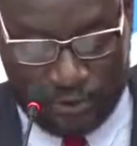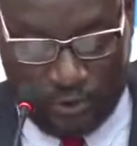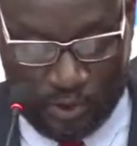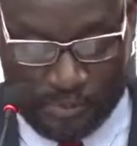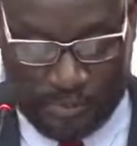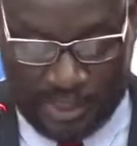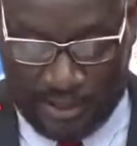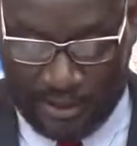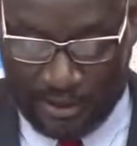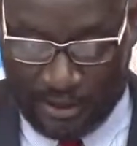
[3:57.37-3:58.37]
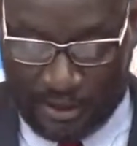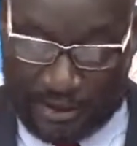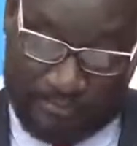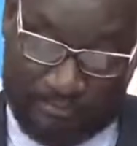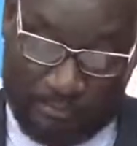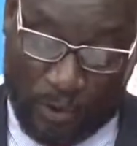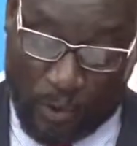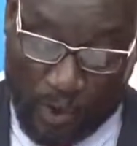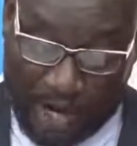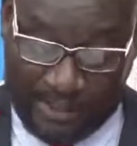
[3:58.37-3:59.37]
Jude Hospital? No,
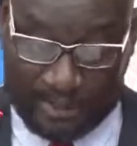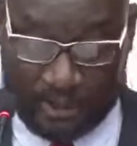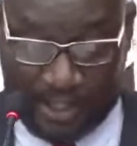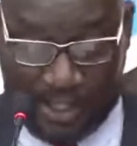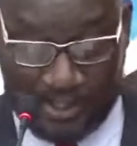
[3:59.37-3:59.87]
I did not hear